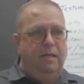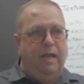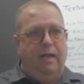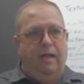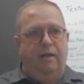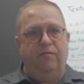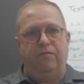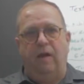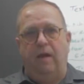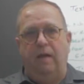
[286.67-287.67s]
The
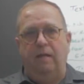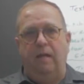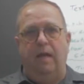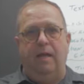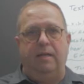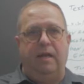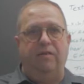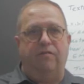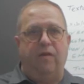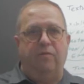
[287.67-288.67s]

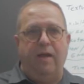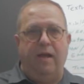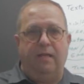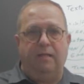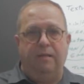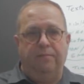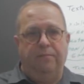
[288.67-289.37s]
infrared